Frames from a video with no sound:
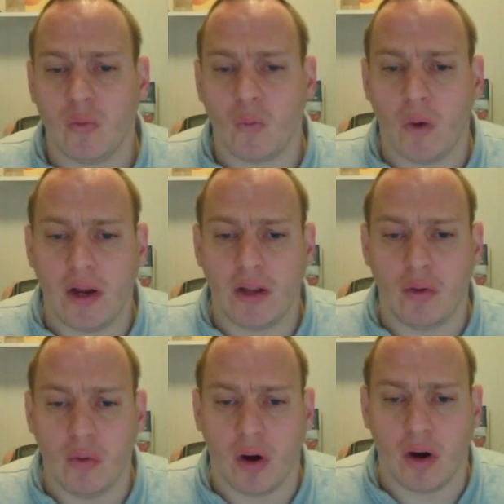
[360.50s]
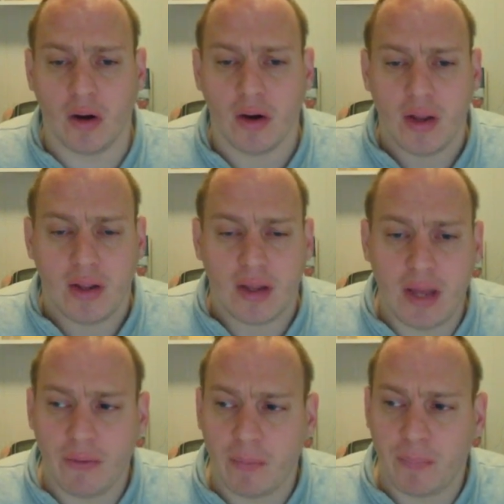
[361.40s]
where you are
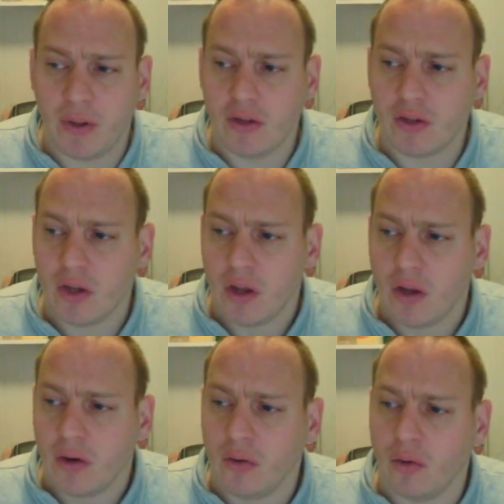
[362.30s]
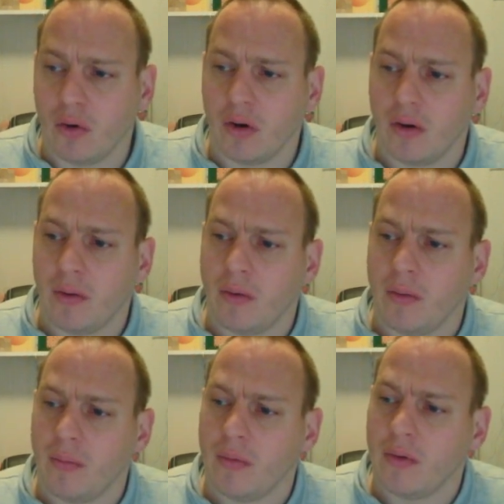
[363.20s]
giving a piece, you're
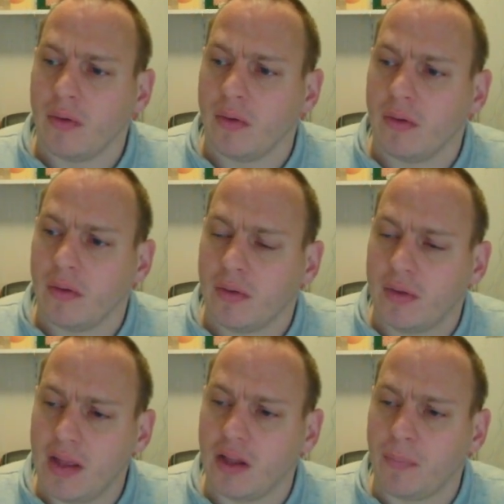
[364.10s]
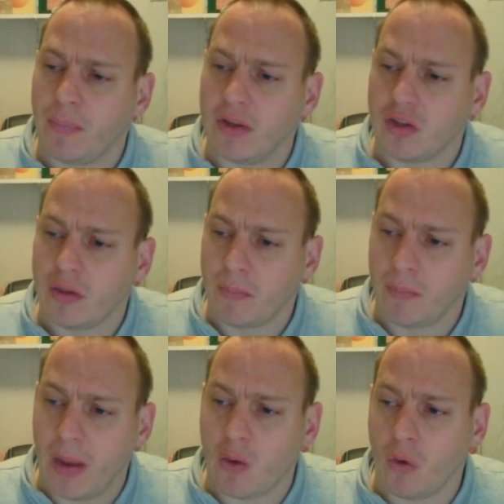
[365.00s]
taking the piece
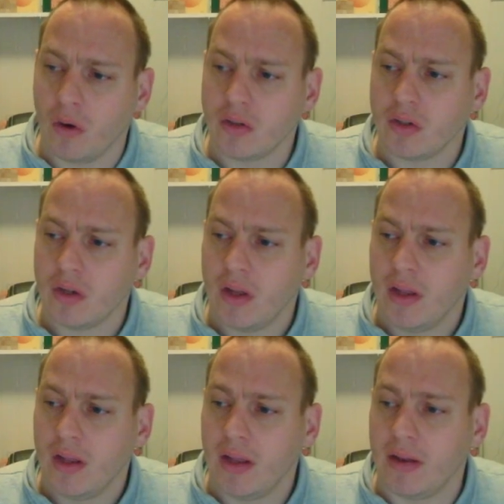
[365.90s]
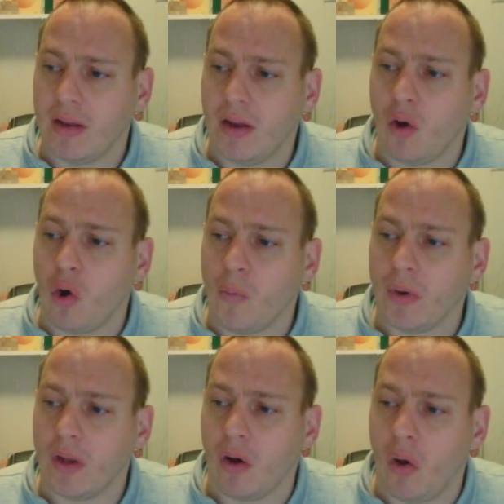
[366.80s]
backwards and then
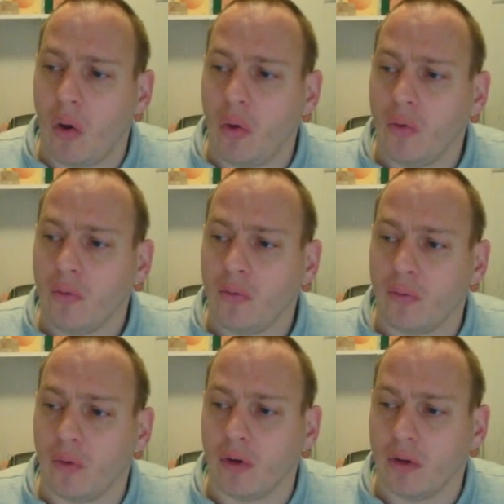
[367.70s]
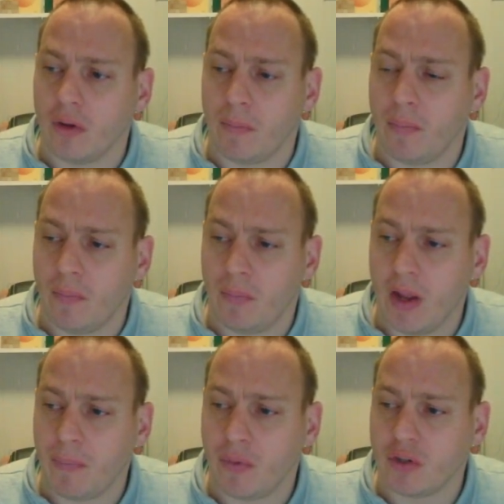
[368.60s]
opening a hole for the
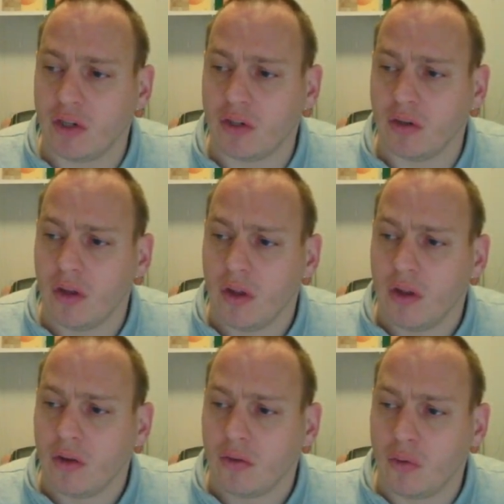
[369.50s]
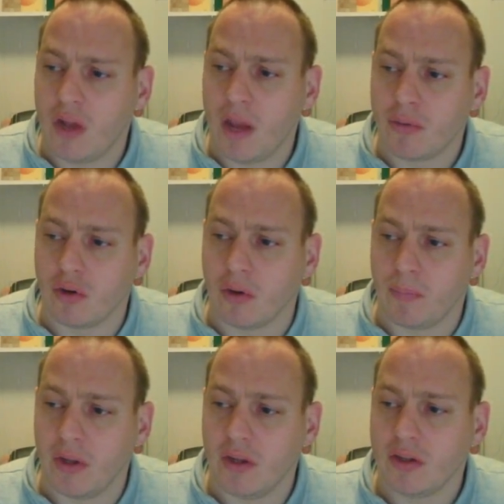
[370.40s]
black position to capture a
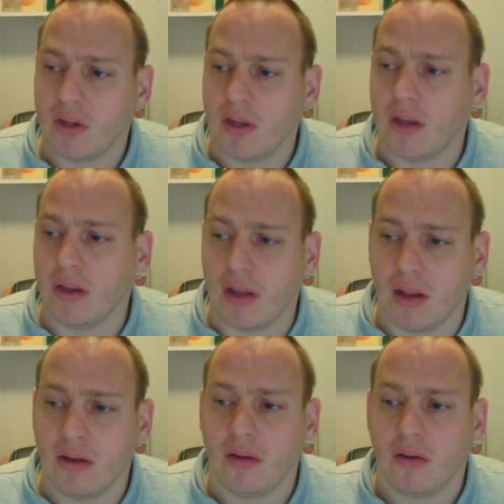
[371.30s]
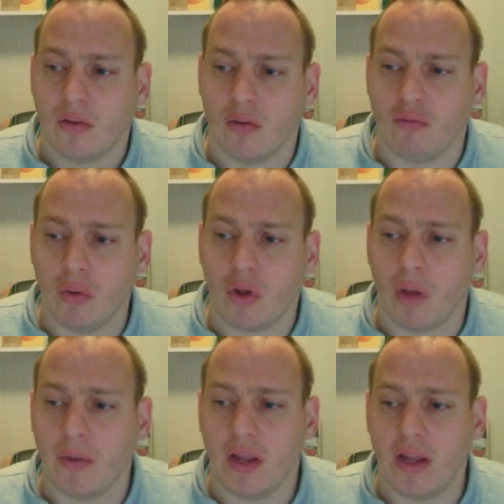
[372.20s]
piece, and then the real
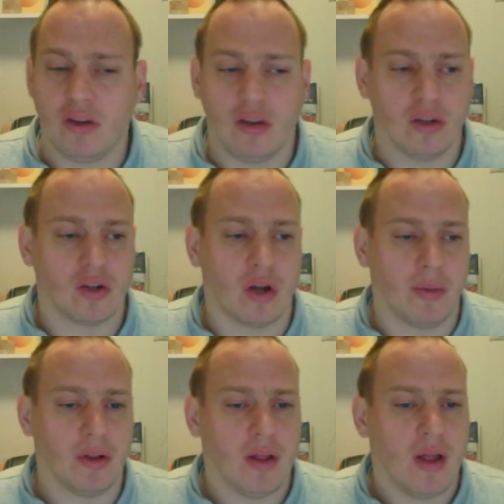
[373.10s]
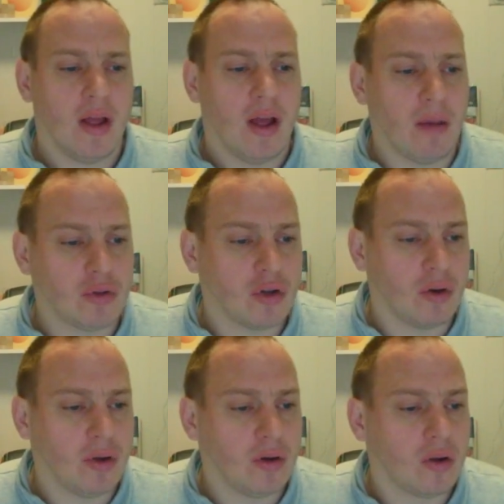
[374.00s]
combination is coming. I will show
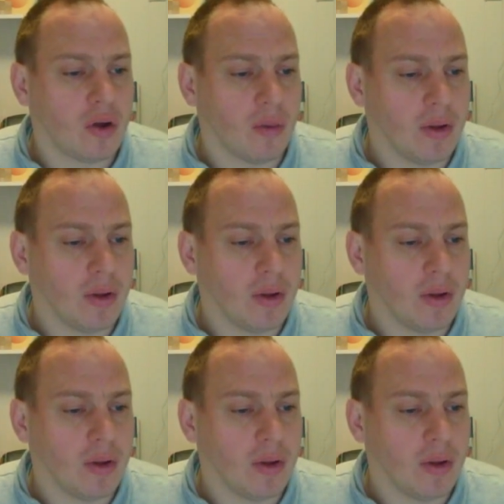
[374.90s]
you in the coming